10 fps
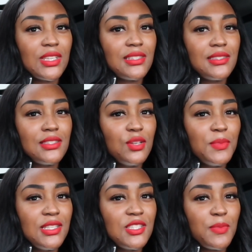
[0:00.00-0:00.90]

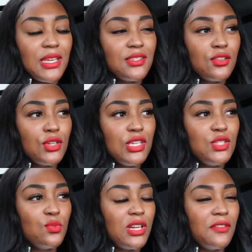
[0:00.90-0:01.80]
cinnamon spice
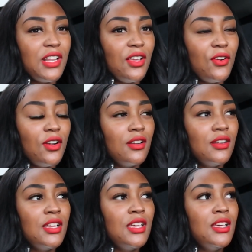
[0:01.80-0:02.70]
cookies, whatever they are?
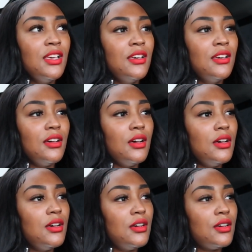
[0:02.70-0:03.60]

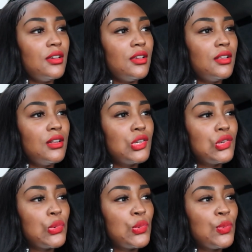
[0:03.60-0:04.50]
Ugh.
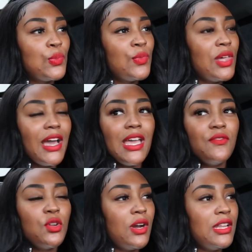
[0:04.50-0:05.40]
I
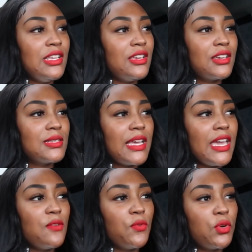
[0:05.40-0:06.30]
have no idea, because I
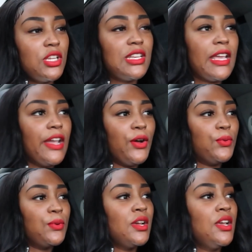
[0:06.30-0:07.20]
had wrote it
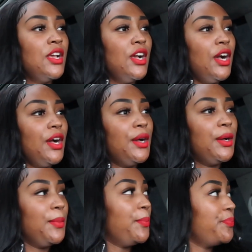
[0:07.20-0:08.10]
down.
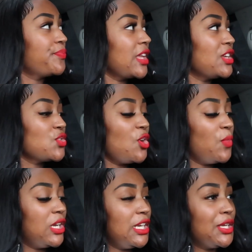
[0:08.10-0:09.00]
I saw
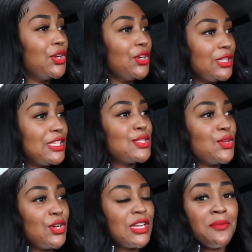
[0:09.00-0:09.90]
one of the girlies
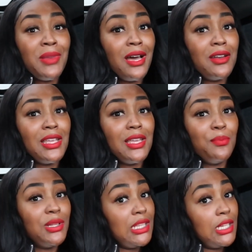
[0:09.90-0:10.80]
talking about
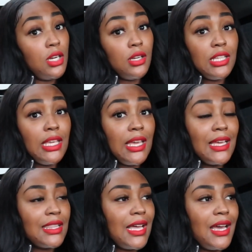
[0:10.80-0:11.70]
it, but the girlie
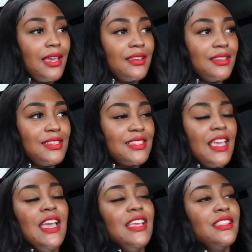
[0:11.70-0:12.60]
had lied because,
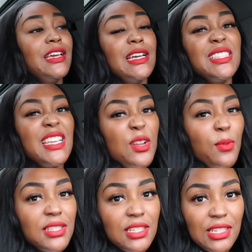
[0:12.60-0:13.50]
like I said, it
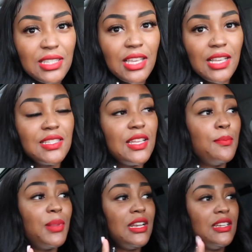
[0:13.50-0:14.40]
wasn't
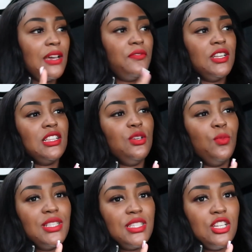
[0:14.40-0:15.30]
disgusting, but it definitely
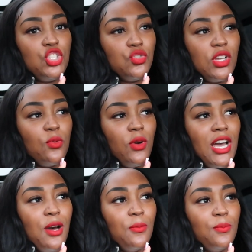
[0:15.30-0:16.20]
wasn't a drink where
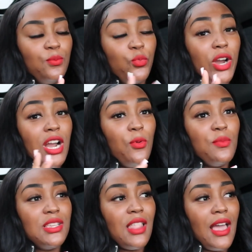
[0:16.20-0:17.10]
I would
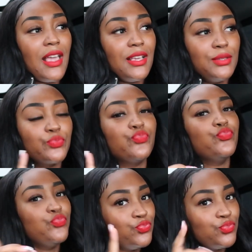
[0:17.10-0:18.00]
be like,
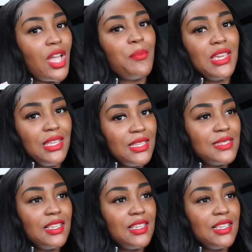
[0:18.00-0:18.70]
I'm gonna get this